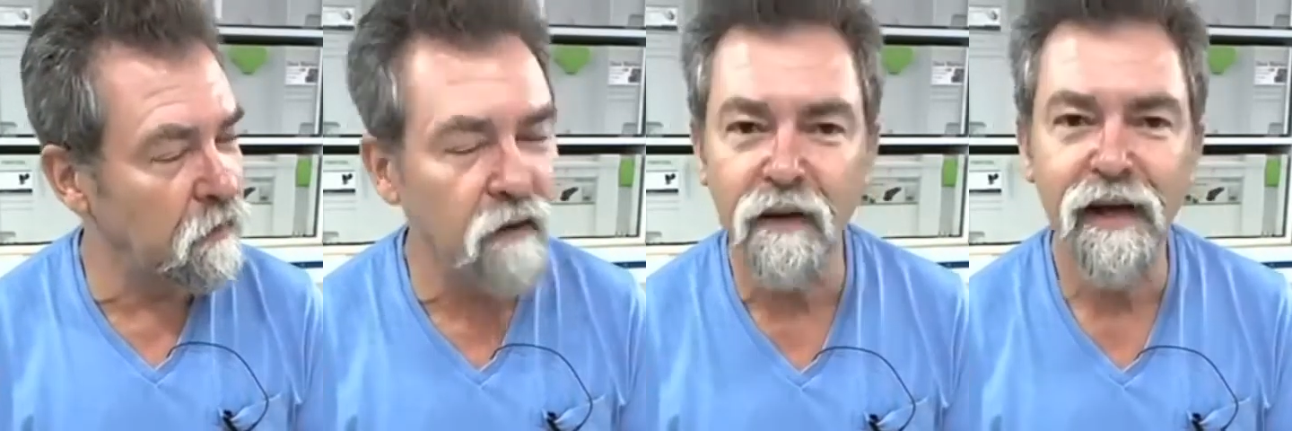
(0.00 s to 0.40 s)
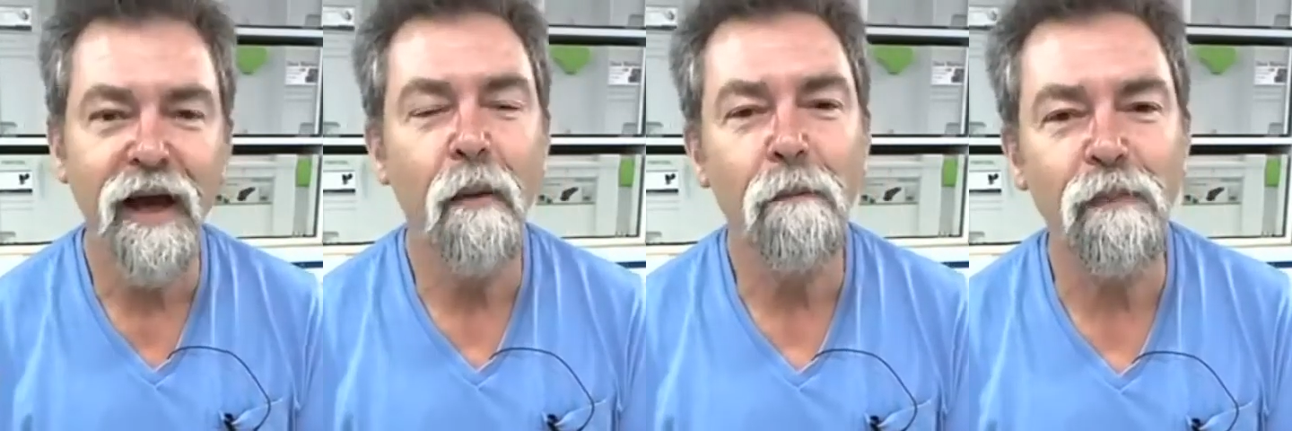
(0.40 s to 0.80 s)

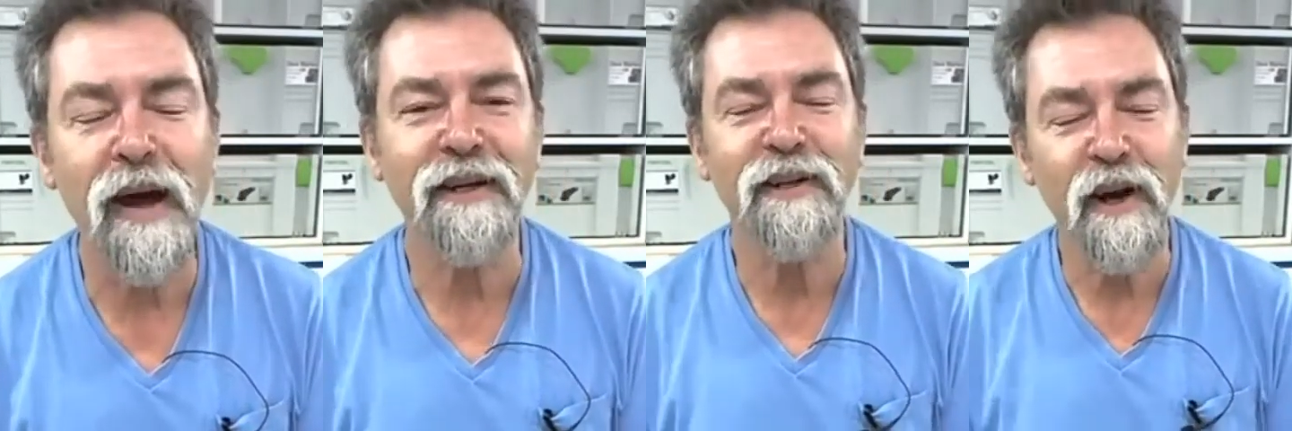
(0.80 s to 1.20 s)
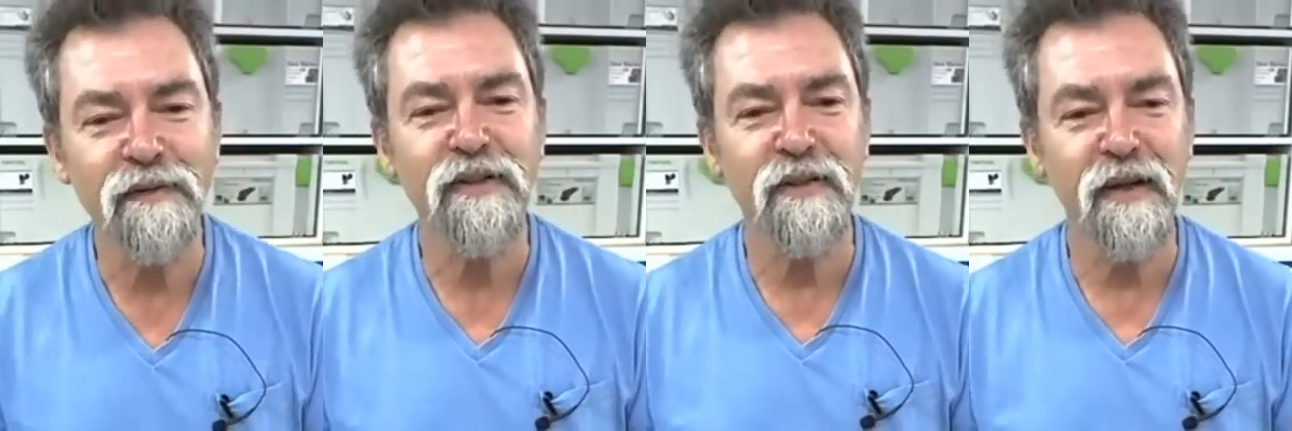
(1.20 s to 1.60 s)

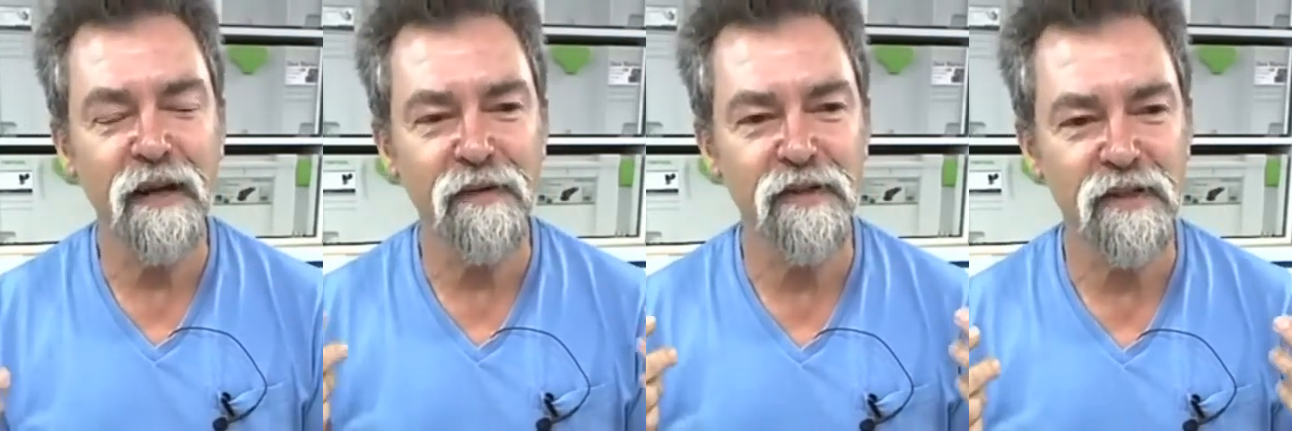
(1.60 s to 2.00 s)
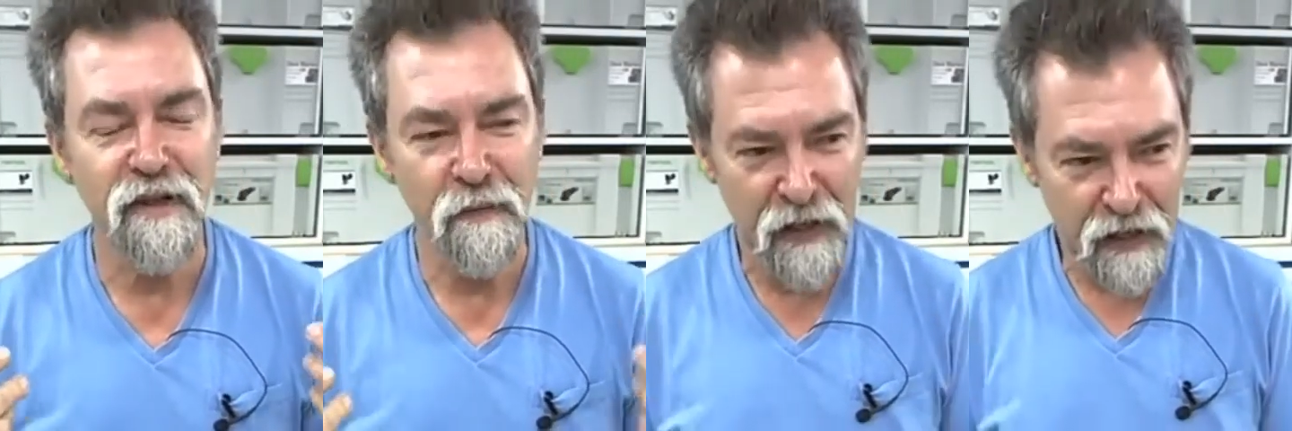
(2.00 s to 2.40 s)
but you know, if
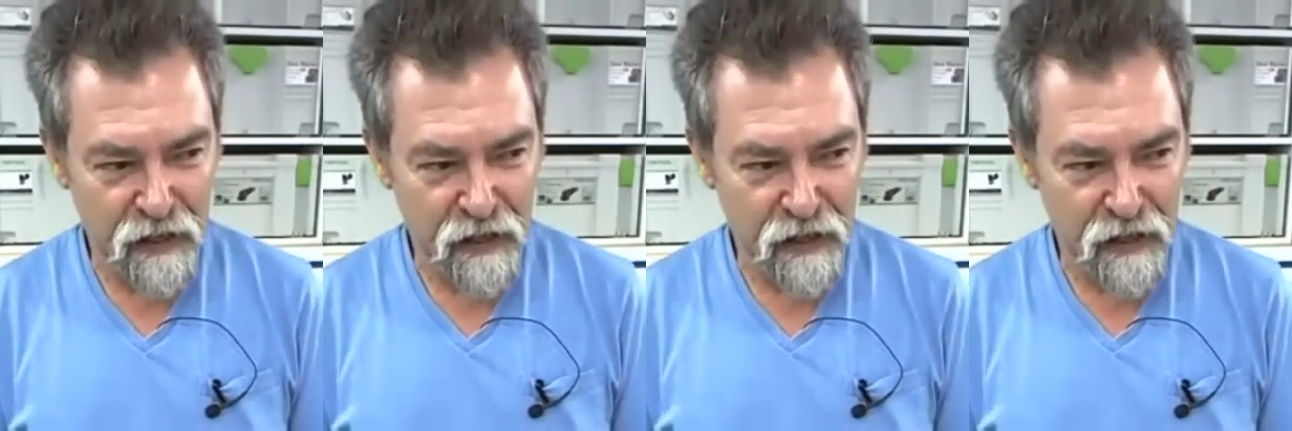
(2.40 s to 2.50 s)
it's